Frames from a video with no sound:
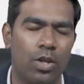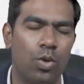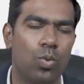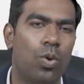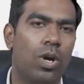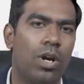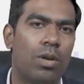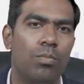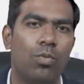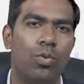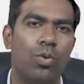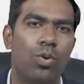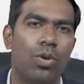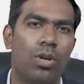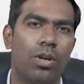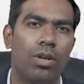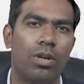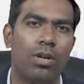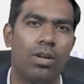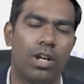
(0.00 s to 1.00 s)
two or
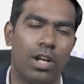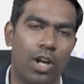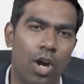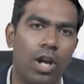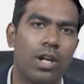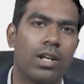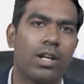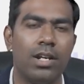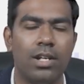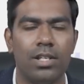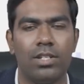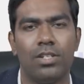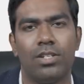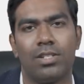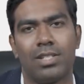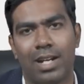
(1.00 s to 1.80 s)
more non-contiguous,